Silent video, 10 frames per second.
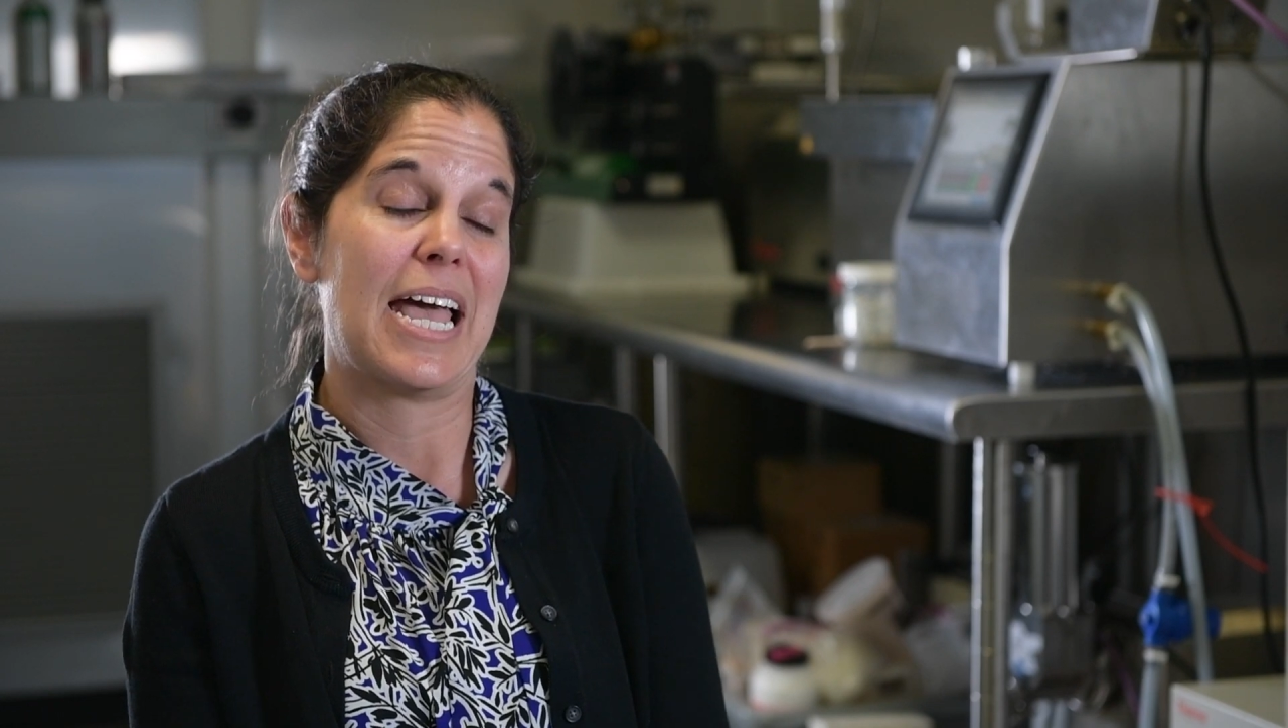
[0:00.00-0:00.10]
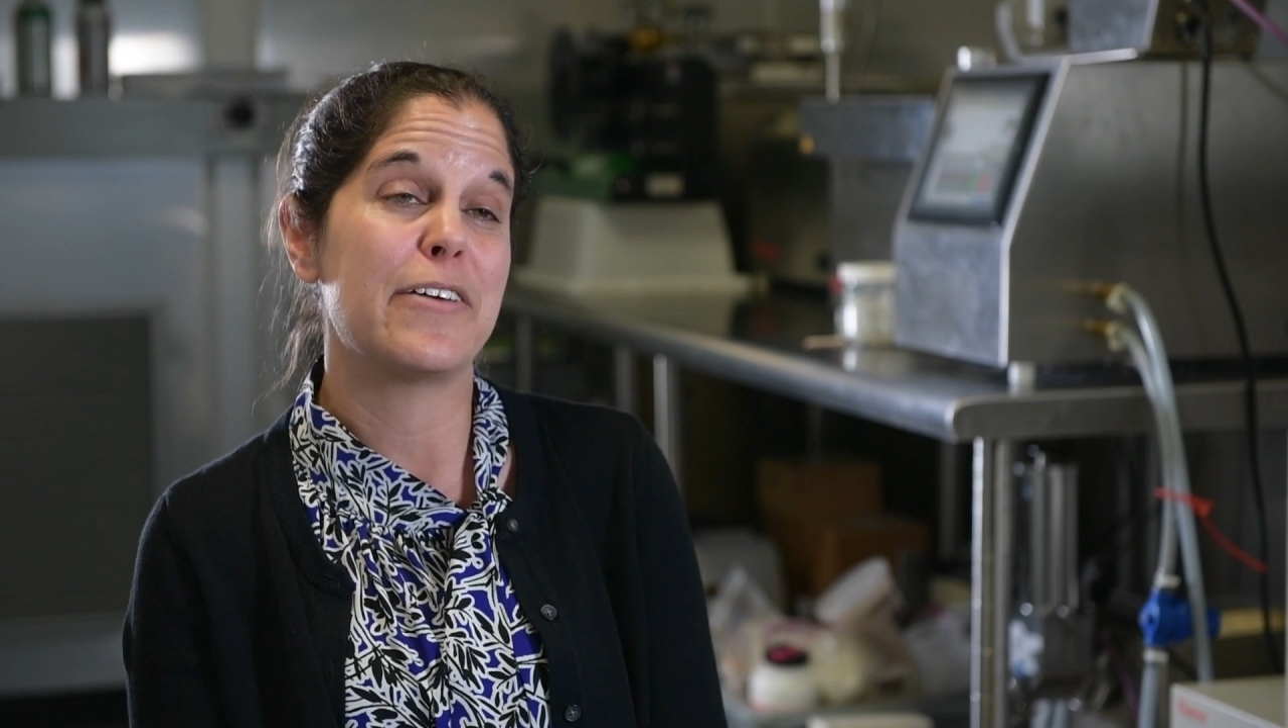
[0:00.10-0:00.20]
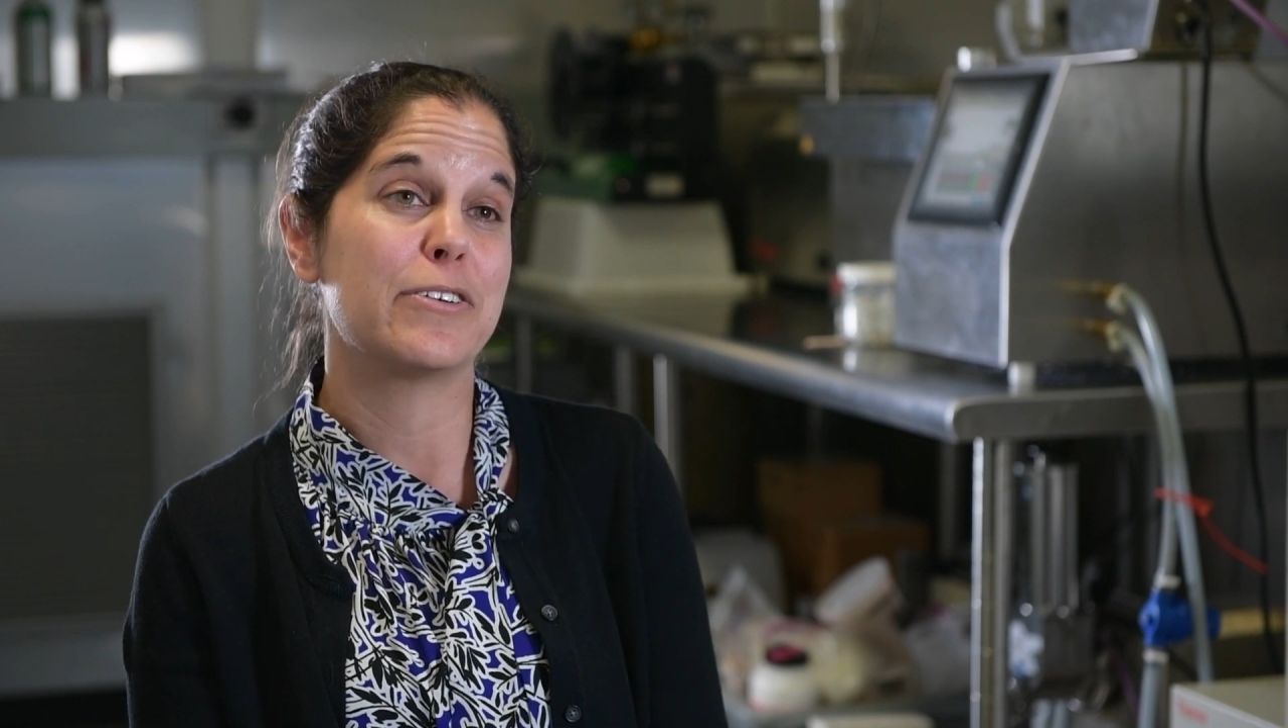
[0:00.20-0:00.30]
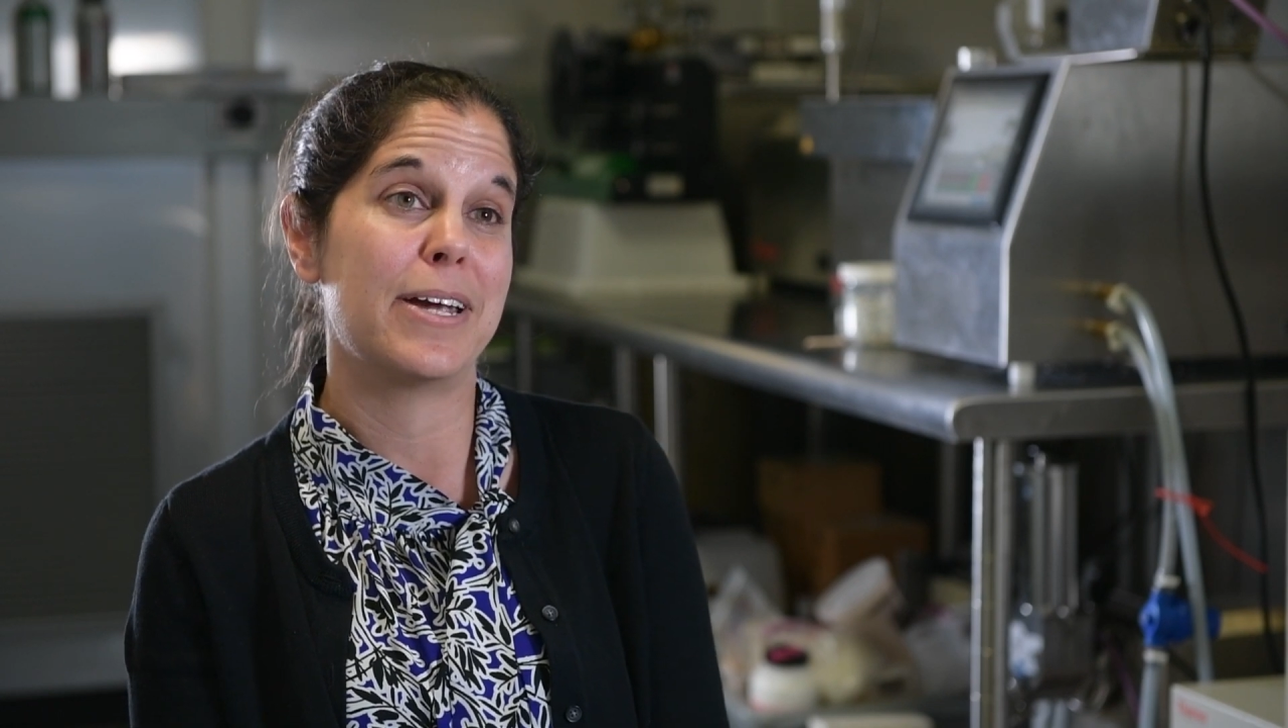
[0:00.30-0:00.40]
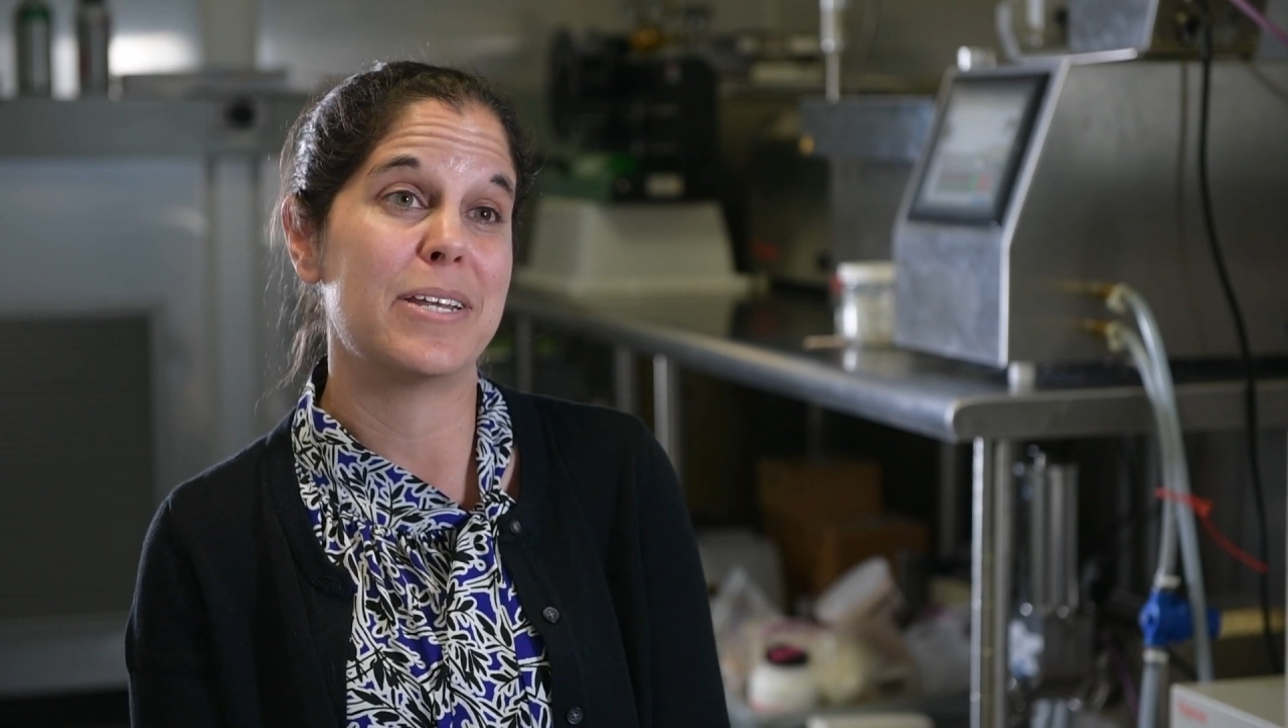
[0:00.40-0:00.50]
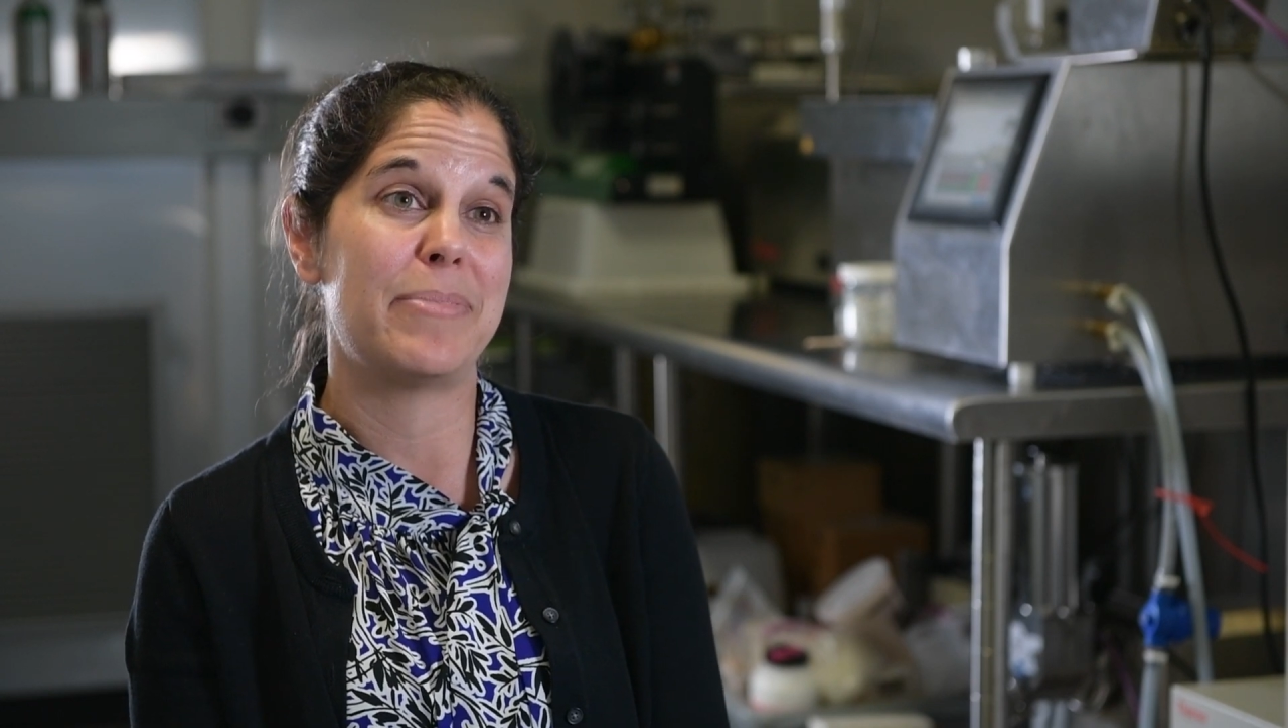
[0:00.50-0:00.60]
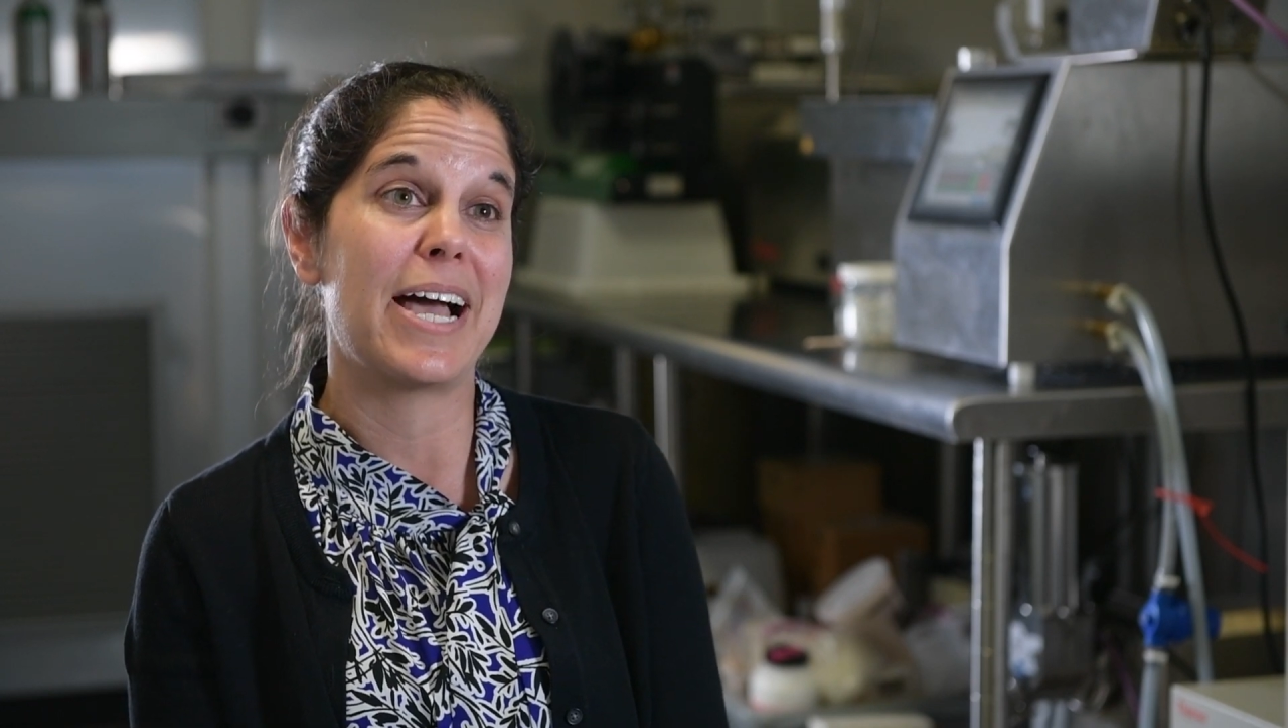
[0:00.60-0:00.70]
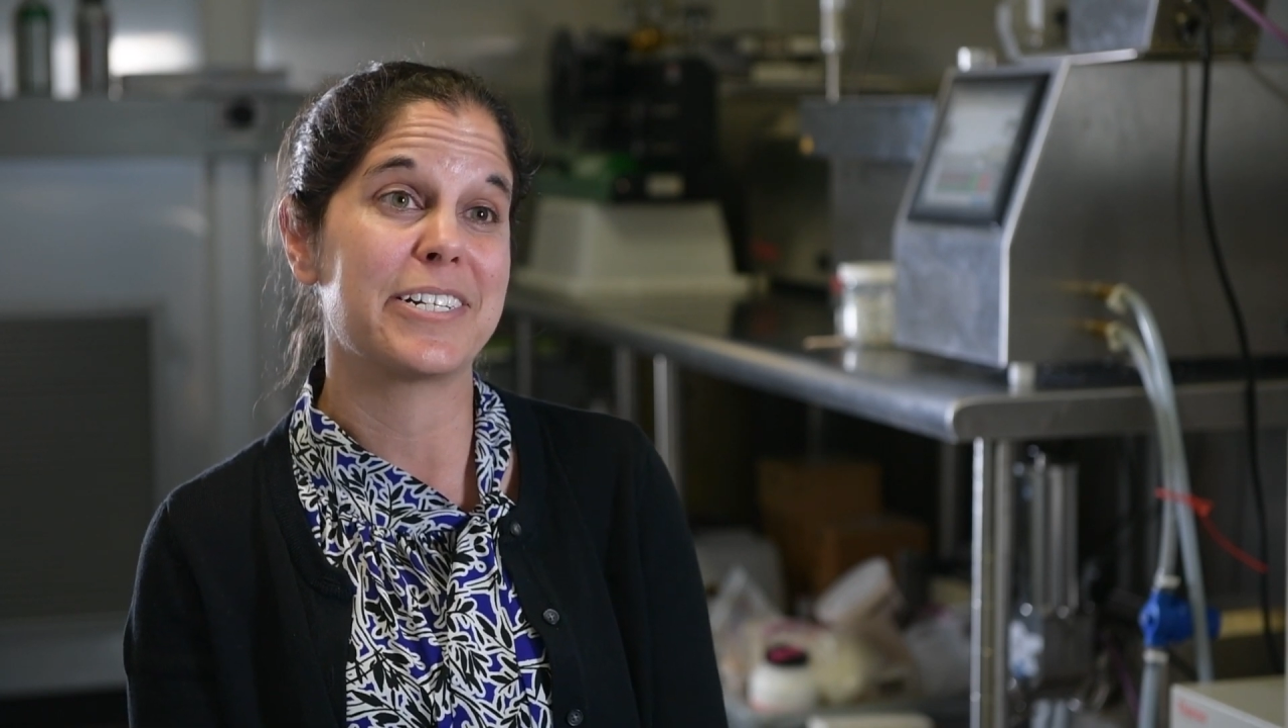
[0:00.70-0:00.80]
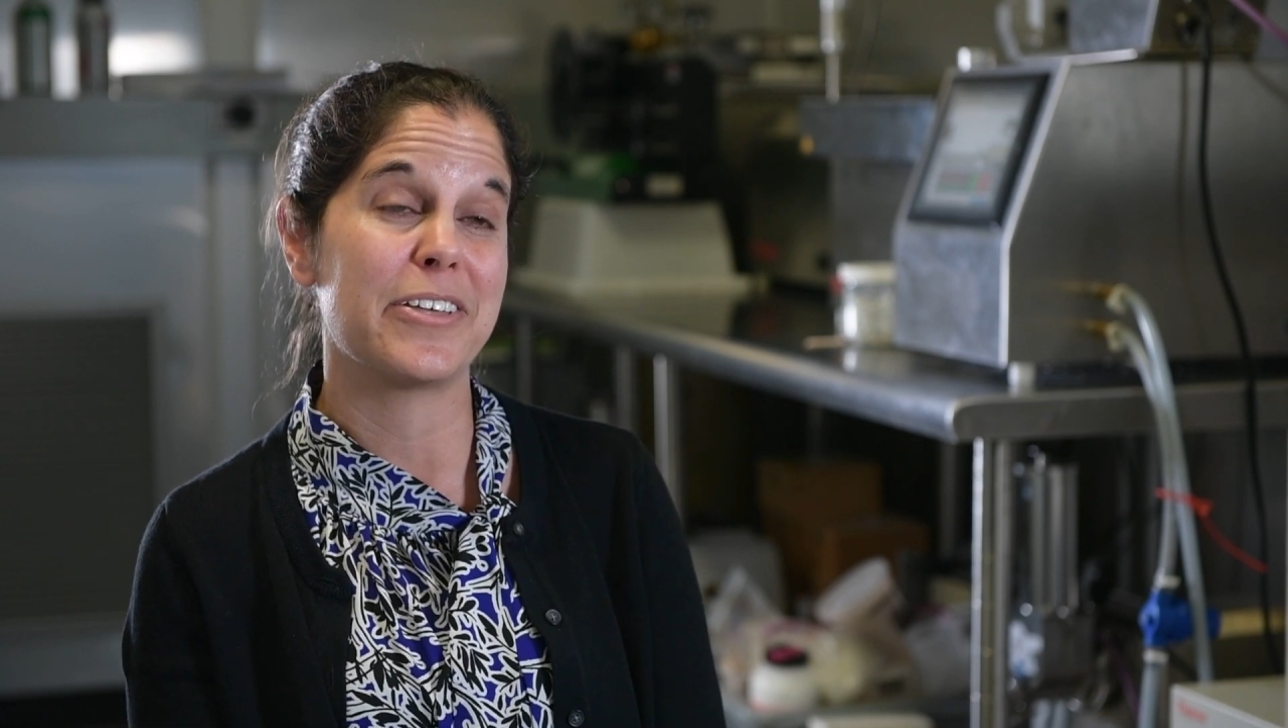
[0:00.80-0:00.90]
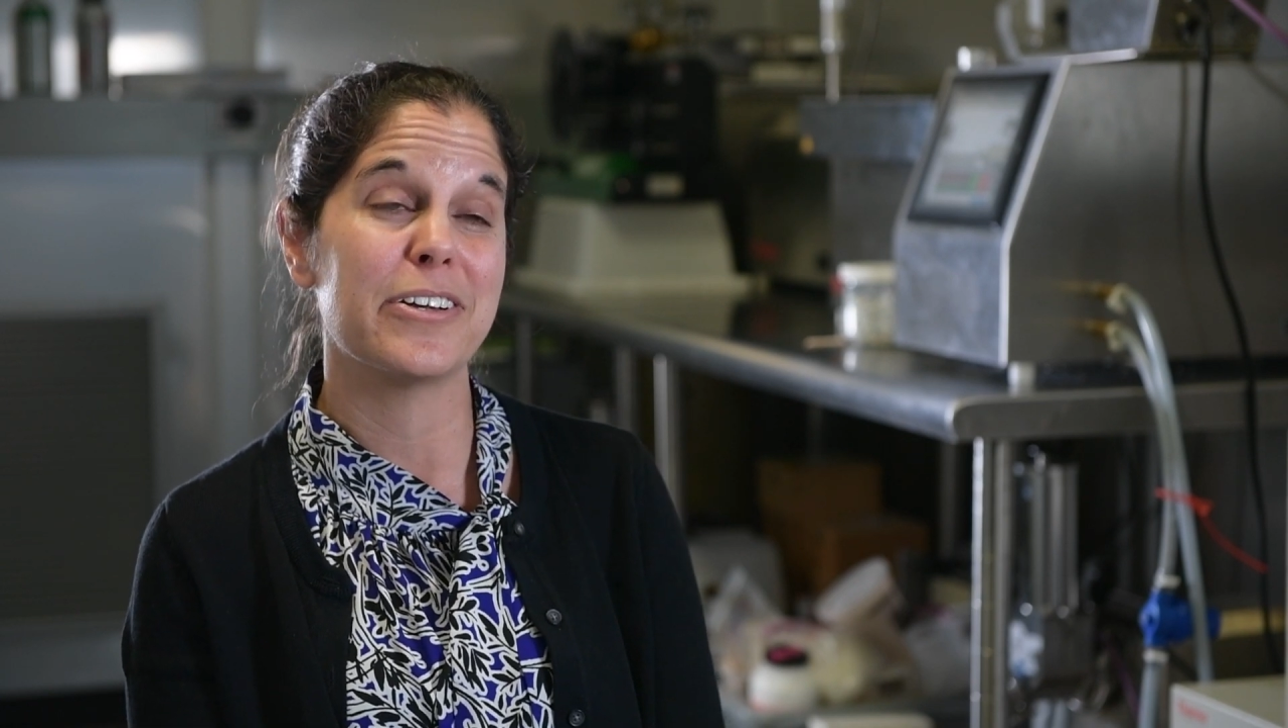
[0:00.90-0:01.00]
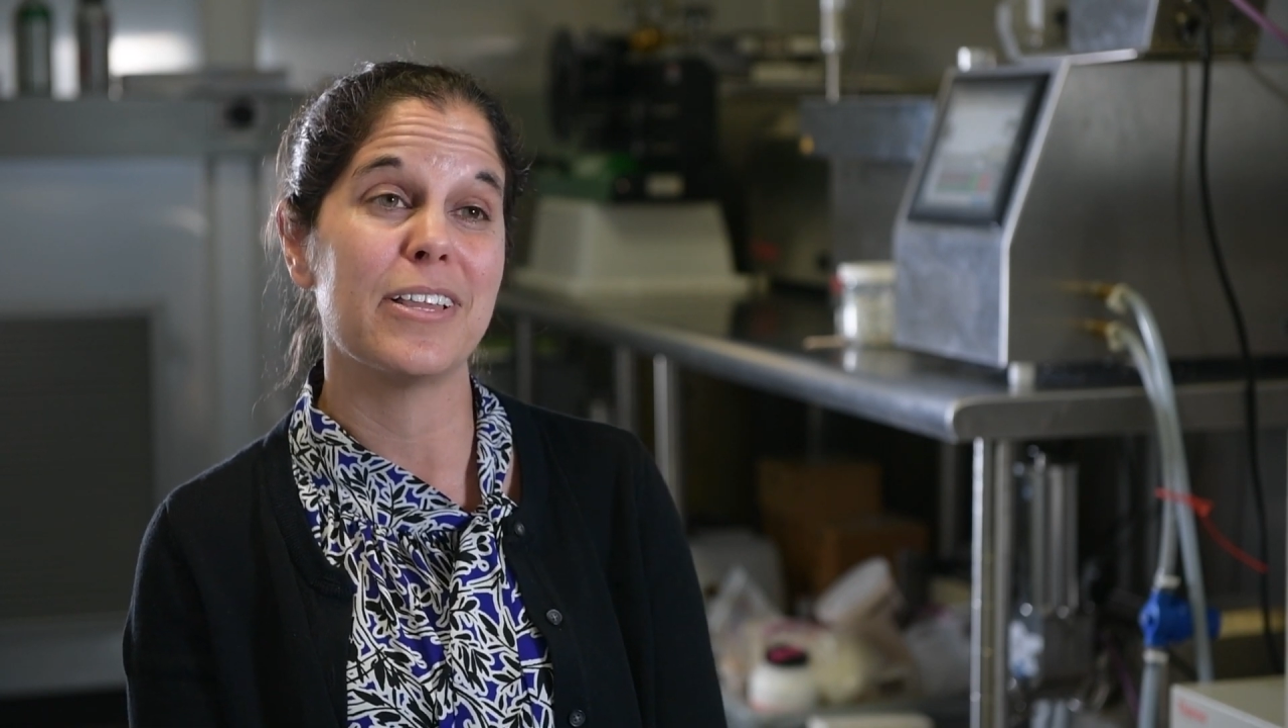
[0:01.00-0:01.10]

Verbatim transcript: have a great impact on